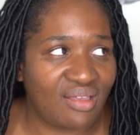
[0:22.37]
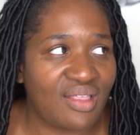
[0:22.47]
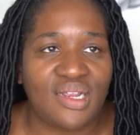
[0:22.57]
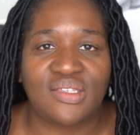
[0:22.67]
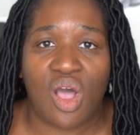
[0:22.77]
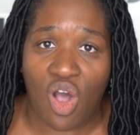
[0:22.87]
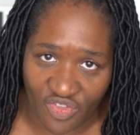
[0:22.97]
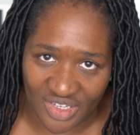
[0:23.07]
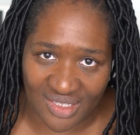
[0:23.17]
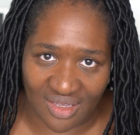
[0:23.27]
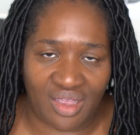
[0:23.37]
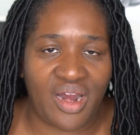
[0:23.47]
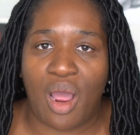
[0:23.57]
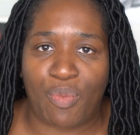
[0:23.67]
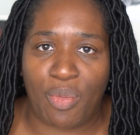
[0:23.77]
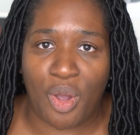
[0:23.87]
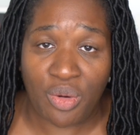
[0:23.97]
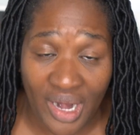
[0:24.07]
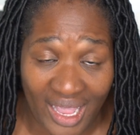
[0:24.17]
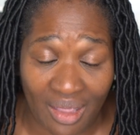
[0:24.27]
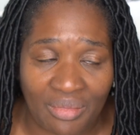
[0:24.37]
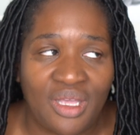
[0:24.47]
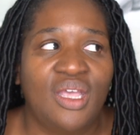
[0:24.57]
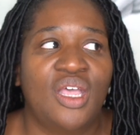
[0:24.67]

And that is obviously an apropos name.